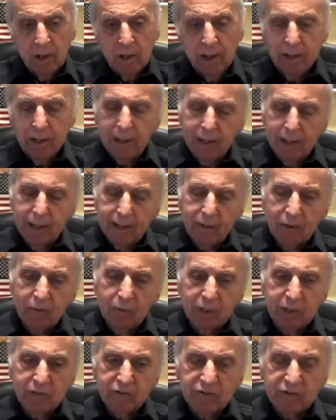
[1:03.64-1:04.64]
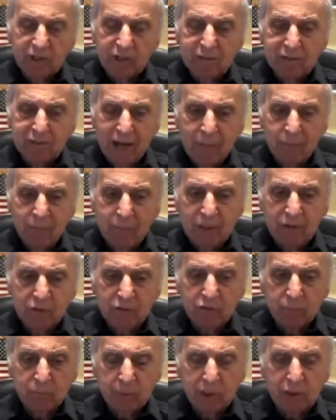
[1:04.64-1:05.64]
I, I don't want to say
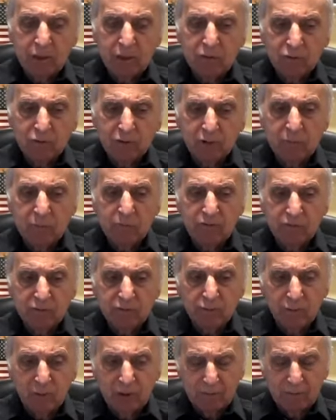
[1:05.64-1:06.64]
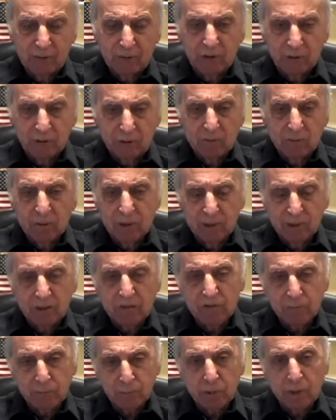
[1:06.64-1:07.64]
dominance, but in terms of revenue,
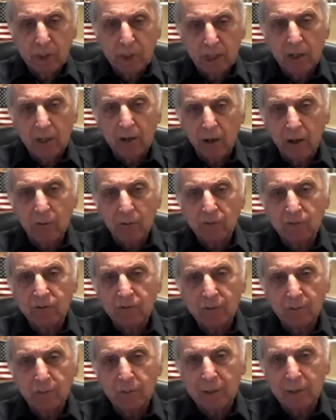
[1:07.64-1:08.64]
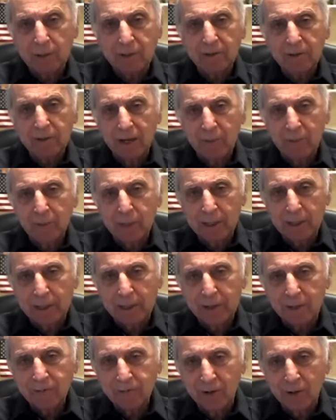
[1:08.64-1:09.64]
it's pretty close to being
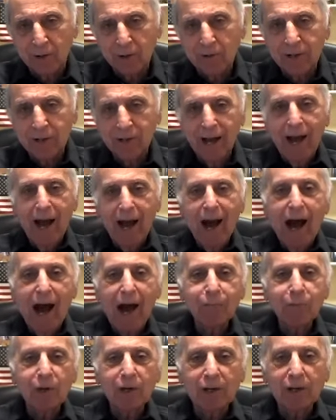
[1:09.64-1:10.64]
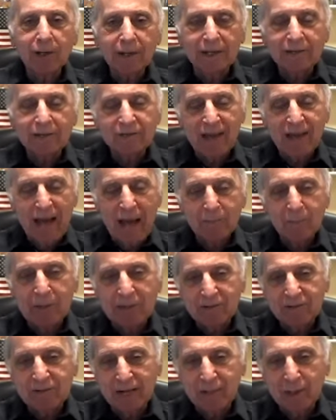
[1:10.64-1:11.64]
dominant. So I'm going to let
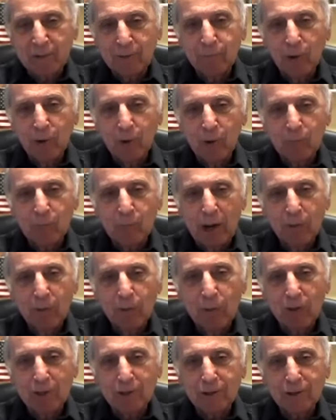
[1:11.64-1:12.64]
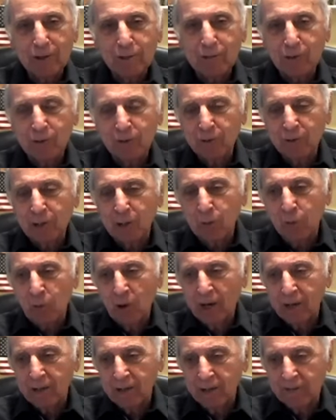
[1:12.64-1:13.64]
Tami tell you more about what they're doing and
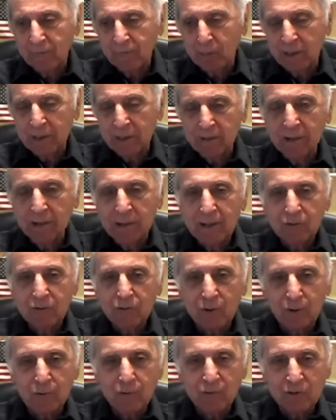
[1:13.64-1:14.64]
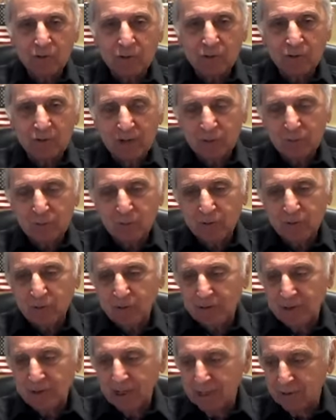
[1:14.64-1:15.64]
why they've been so successful
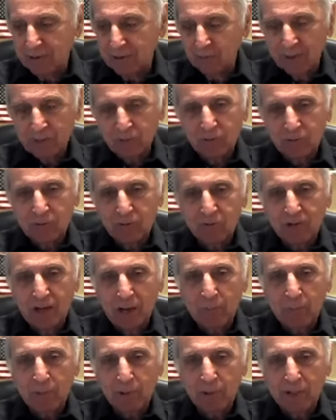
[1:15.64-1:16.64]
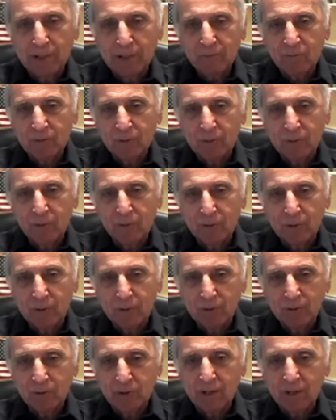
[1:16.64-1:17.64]
to date and what she's got planned for the
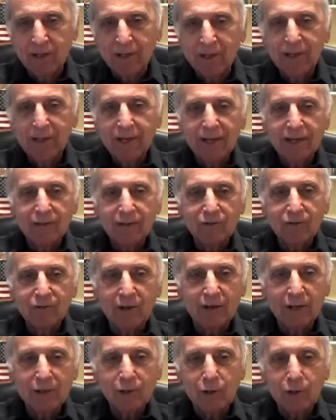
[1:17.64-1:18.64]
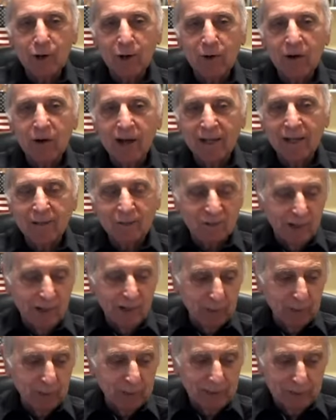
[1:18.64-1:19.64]
future. It's uh, you're on,
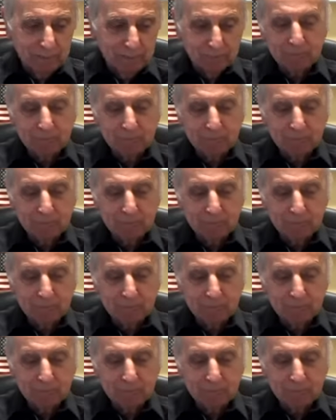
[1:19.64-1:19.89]
Tami.